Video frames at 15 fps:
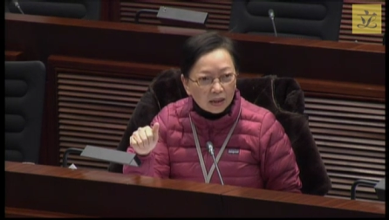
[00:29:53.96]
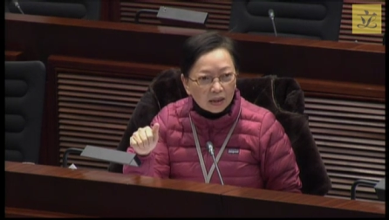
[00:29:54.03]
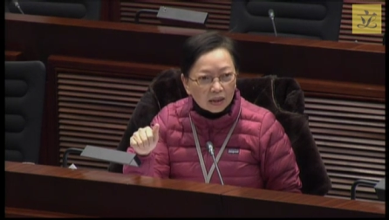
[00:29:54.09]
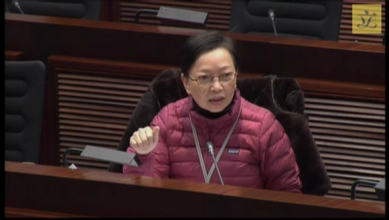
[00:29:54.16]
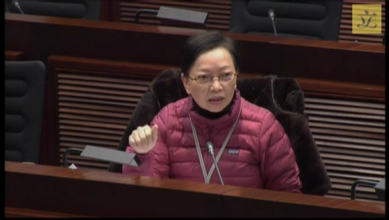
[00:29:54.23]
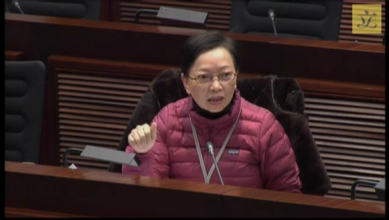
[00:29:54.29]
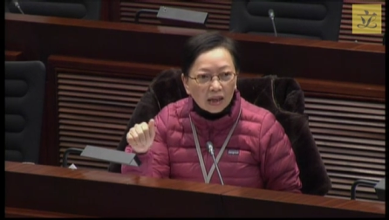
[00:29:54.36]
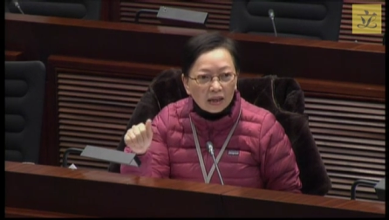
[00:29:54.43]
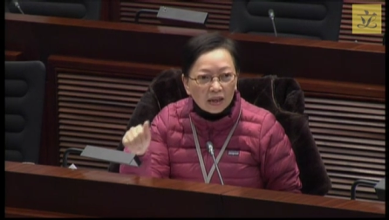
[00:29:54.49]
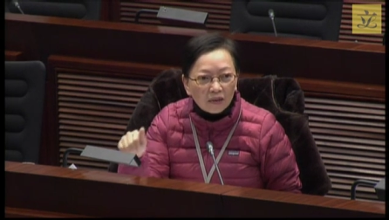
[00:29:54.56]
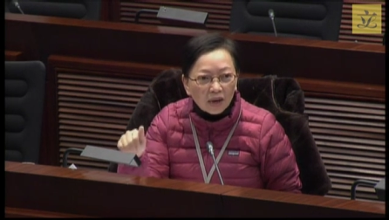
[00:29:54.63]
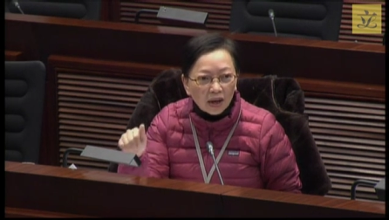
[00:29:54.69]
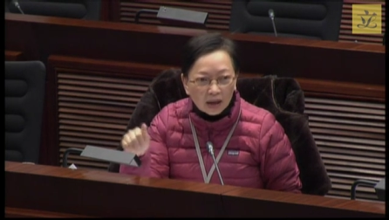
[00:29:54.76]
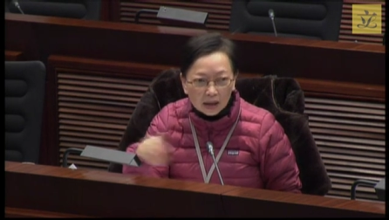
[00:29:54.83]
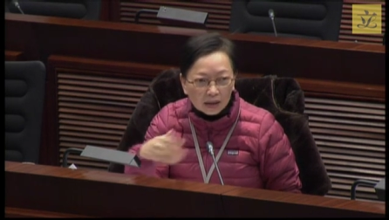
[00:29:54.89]
you is
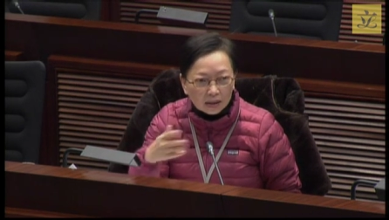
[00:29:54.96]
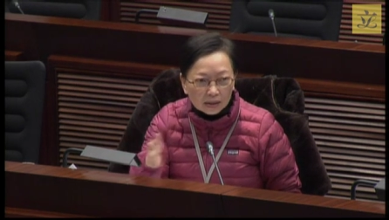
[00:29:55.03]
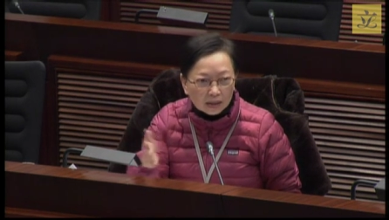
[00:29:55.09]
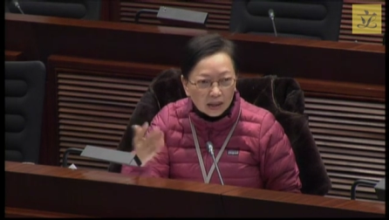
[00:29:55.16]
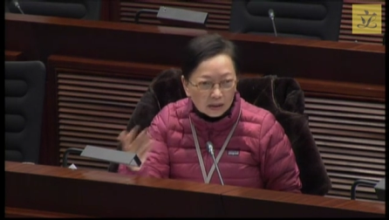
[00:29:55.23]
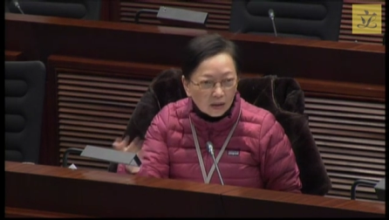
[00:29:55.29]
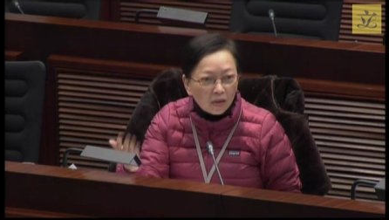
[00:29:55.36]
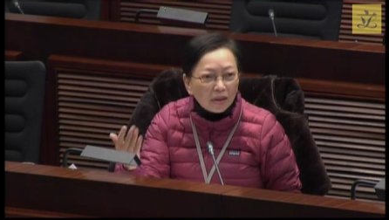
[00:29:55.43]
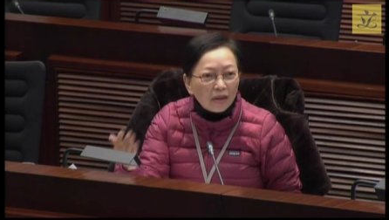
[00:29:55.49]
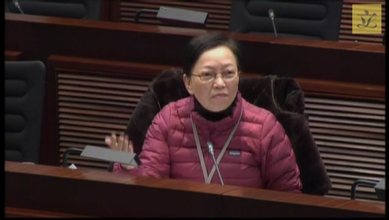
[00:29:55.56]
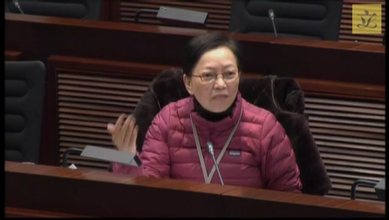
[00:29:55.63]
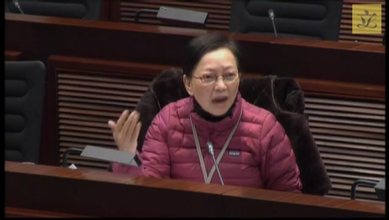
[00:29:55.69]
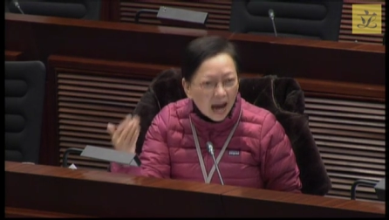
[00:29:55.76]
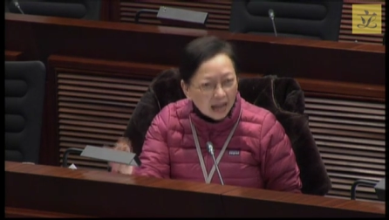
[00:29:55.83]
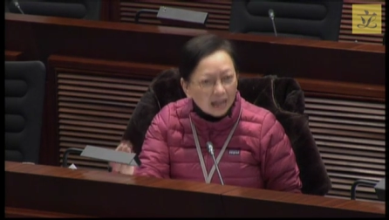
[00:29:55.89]
it the case that you
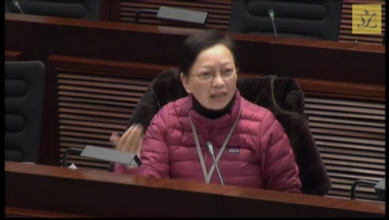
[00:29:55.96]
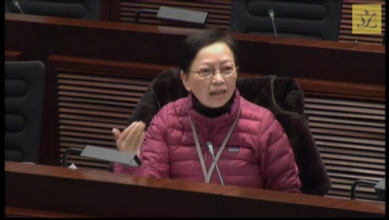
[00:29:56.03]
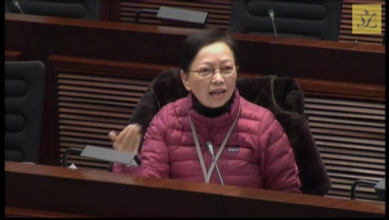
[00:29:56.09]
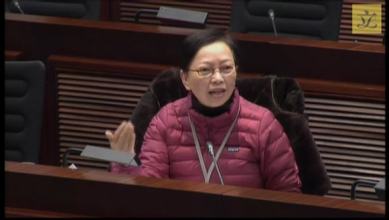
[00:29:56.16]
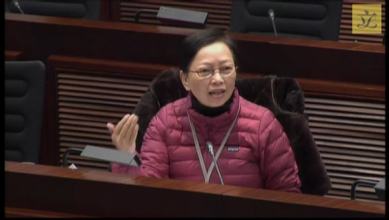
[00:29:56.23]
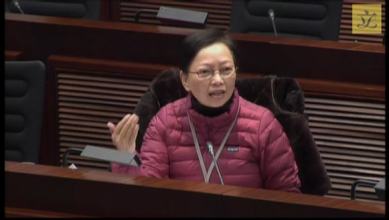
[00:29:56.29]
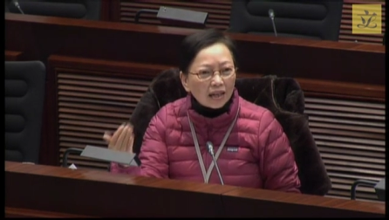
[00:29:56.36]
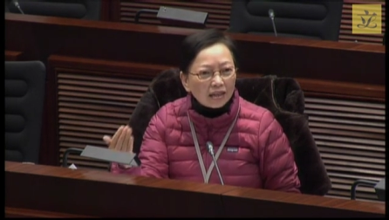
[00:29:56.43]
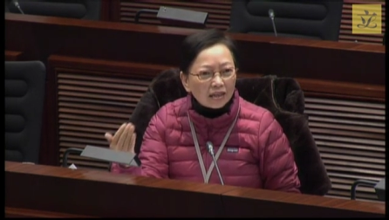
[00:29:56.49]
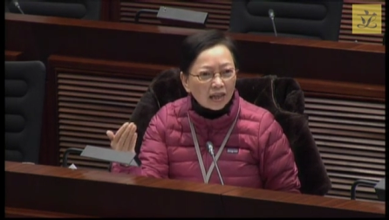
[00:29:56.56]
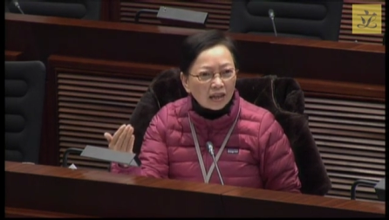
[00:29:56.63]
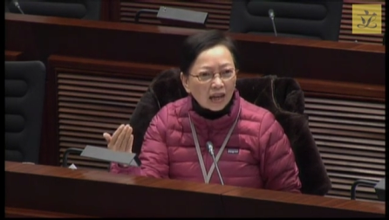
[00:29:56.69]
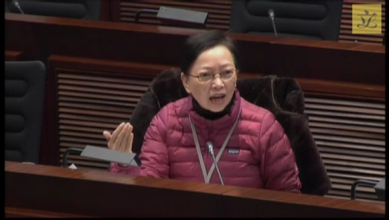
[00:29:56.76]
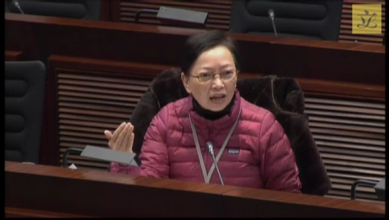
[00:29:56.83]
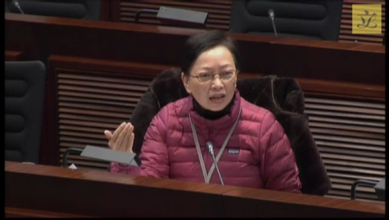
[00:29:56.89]
don't
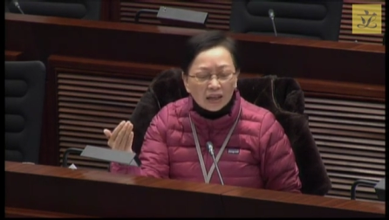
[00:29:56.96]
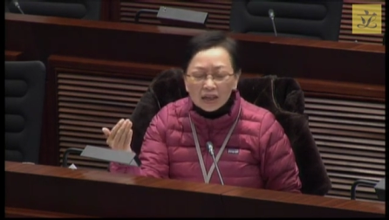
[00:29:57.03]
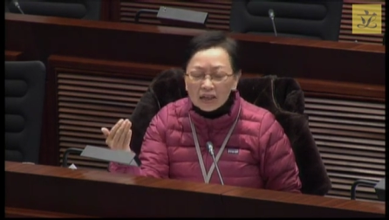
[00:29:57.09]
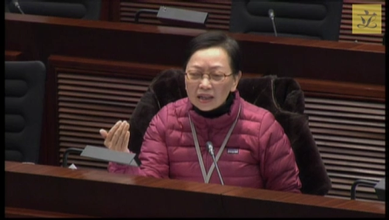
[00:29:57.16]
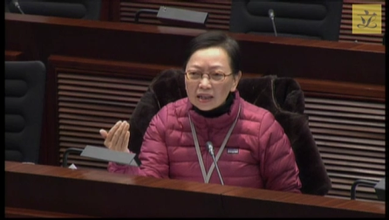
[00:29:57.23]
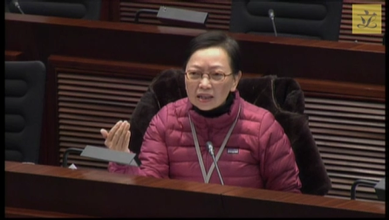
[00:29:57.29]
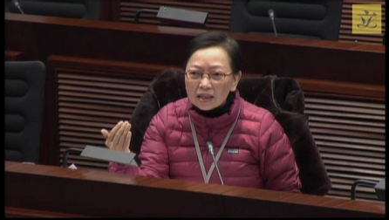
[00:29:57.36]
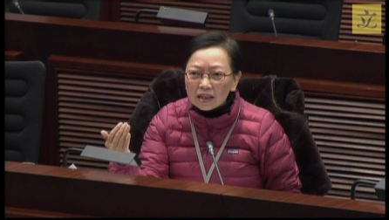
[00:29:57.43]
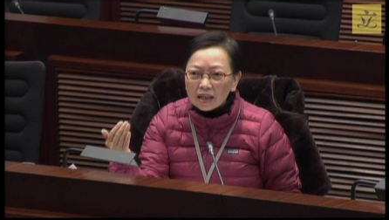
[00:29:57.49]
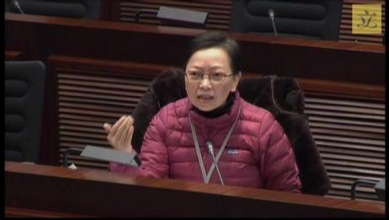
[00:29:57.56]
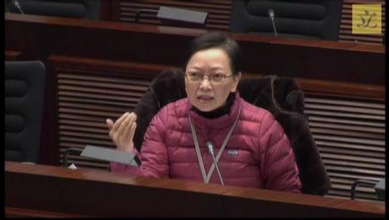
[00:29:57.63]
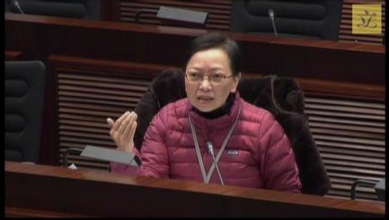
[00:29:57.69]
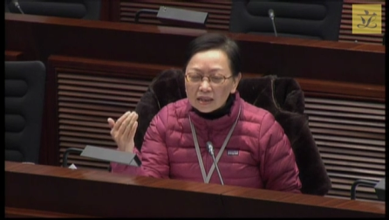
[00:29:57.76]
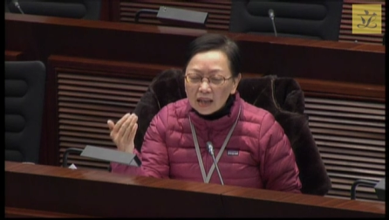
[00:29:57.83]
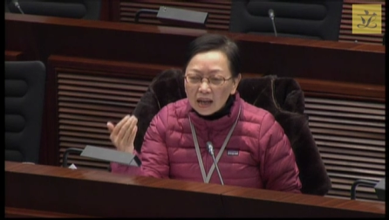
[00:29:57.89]
need to make
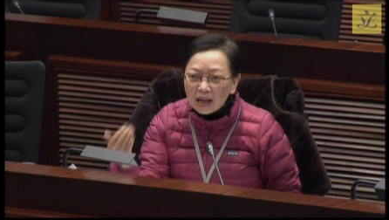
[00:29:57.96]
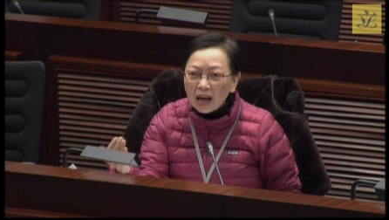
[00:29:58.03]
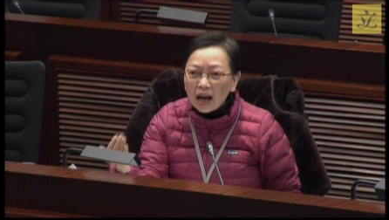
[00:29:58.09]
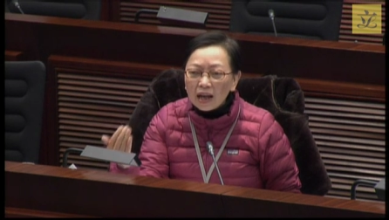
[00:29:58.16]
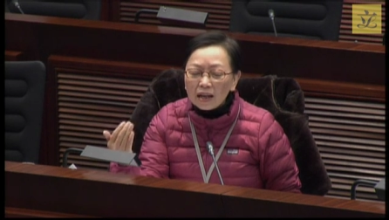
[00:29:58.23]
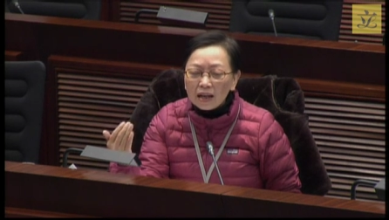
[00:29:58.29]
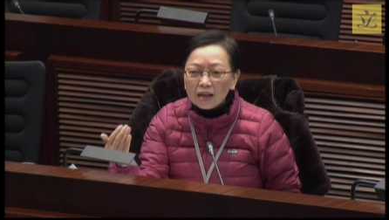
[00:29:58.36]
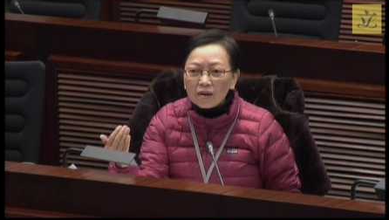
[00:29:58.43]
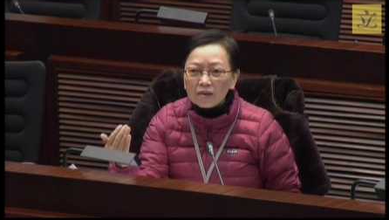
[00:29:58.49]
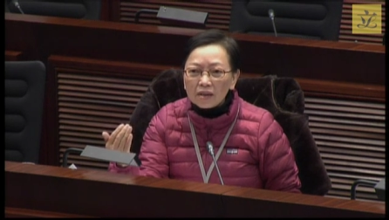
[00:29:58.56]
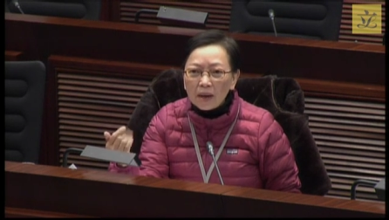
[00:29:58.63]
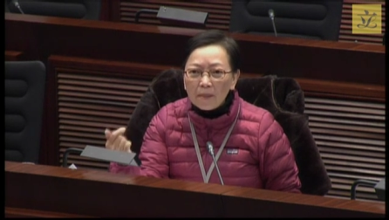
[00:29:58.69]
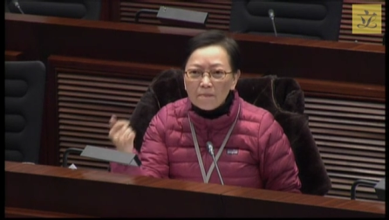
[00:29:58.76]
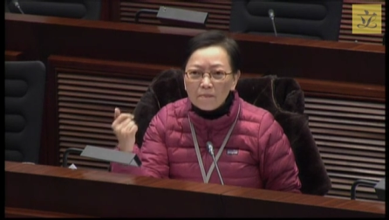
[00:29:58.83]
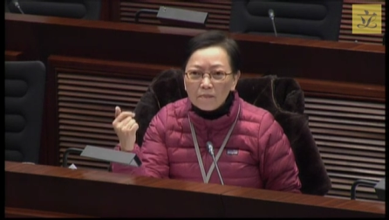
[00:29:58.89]
good use of these
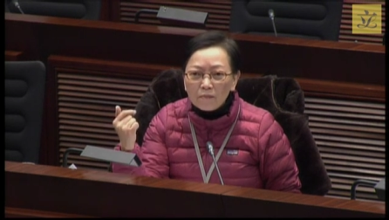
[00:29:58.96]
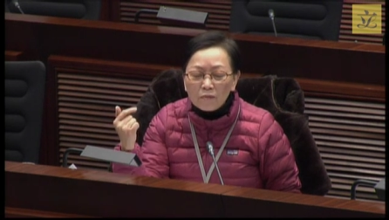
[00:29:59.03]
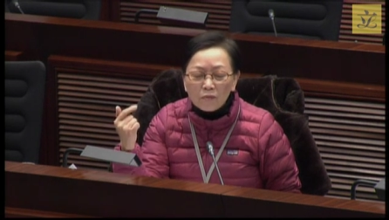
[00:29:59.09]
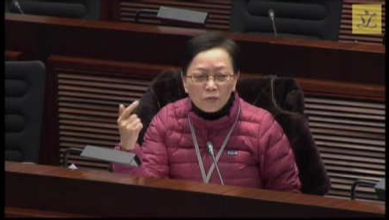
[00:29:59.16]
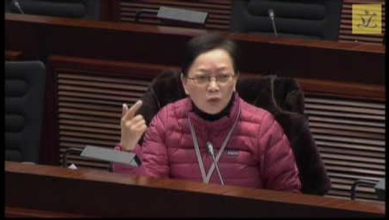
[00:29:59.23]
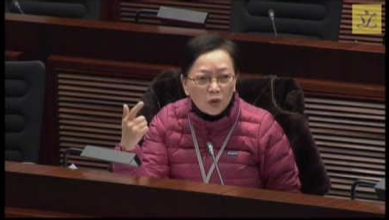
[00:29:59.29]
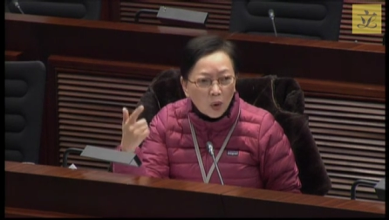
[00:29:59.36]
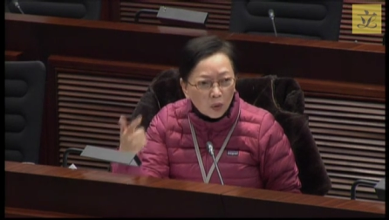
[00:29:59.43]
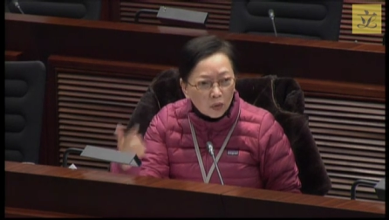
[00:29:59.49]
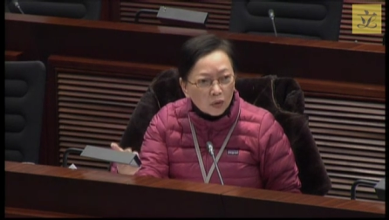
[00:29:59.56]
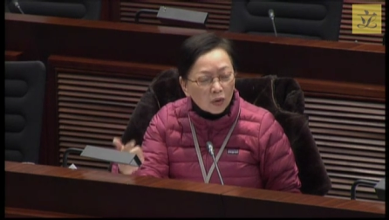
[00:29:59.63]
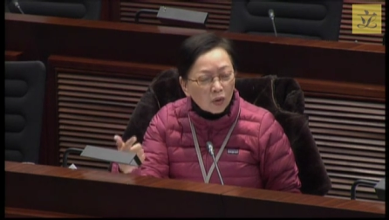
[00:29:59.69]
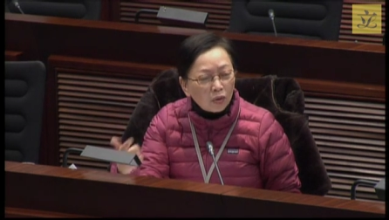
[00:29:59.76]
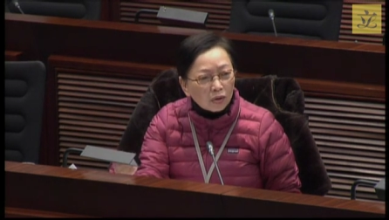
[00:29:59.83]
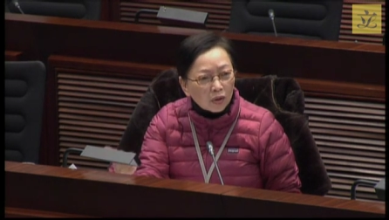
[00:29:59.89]
um, good
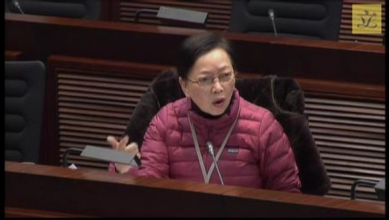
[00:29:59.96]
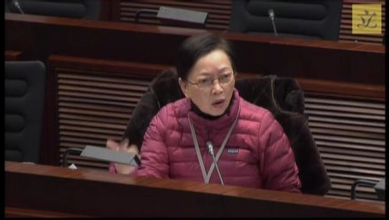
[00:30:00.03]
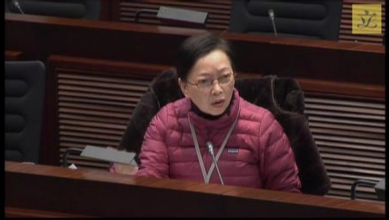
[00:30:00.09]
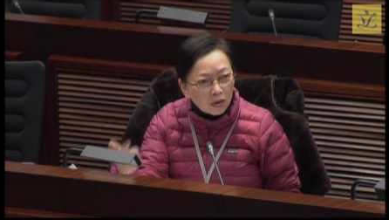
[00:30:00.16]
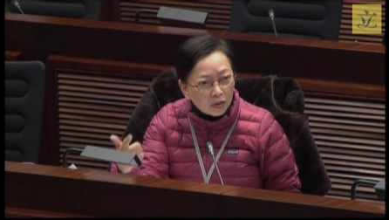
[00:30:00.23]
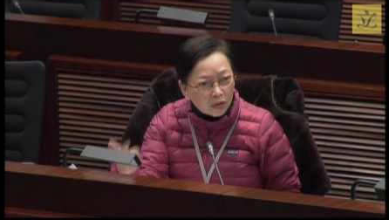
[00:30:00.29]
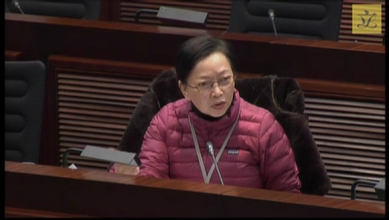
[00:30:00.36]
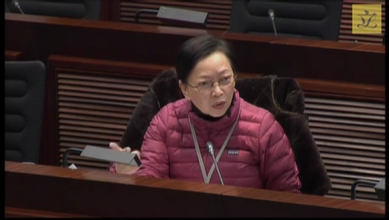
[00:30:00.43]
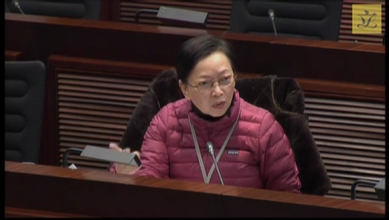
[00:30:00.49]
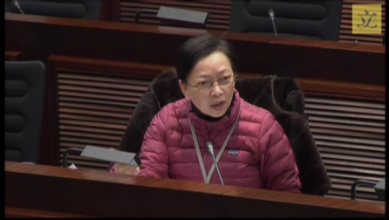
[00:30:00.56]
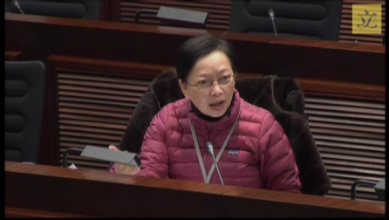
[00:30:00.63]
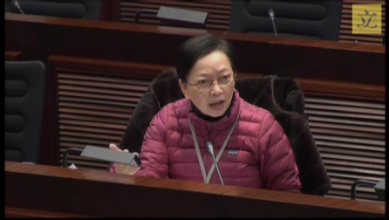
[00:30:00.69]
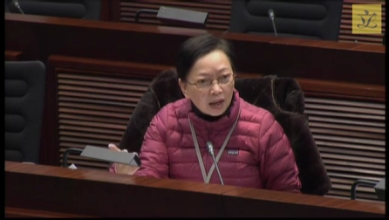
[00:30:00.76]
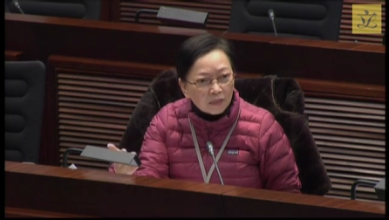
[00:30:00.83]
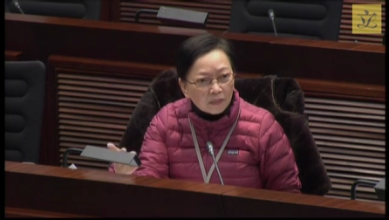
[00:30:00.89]
sites in the urban
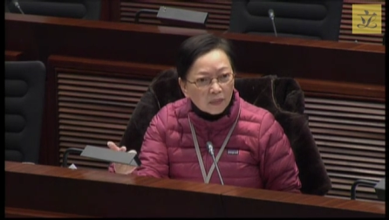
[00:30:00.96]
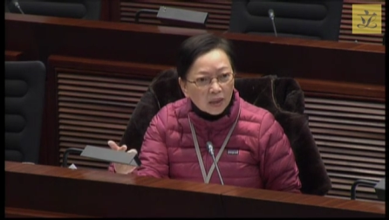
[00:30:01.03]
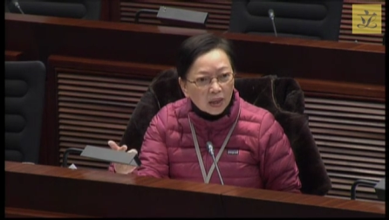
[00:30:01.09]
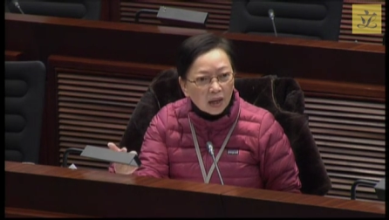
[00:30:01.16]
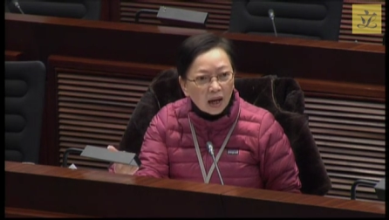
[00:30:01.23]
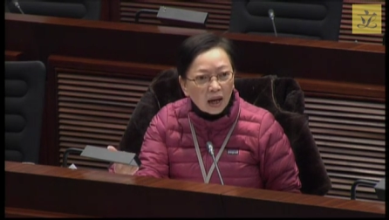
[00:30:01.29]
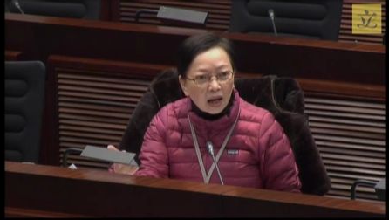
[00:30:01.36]
area?